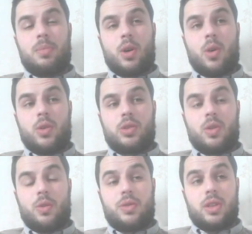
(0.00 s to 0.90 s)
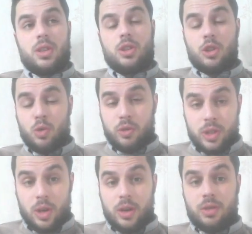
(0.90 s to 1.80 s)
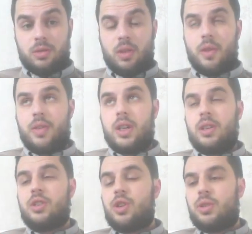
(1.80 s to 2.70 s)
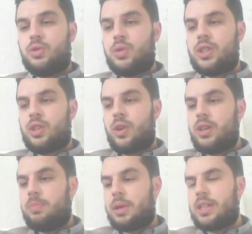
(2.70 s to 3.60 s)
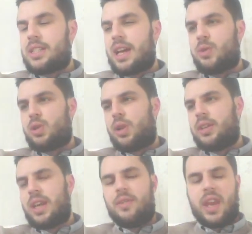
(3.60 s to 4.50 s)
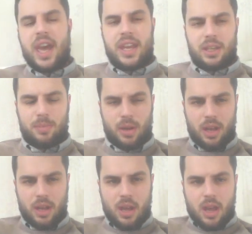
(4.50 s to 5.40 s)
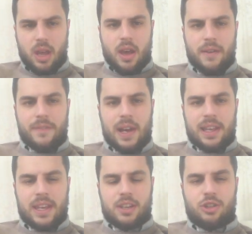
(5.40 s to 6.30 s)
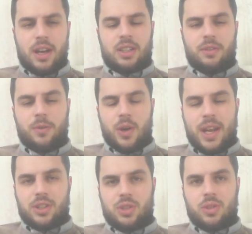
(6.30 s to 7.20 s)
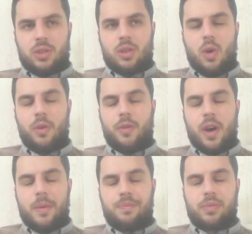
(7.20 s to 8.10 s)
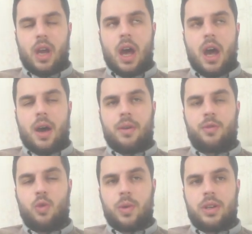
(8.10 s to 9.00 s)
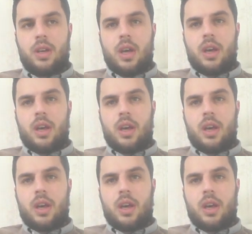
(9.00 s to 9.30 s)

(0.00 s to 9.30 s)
because of the Chisora side rather than the Joe Joyce side, but it sounds like David Haye has put a fairly attractive financial offer forward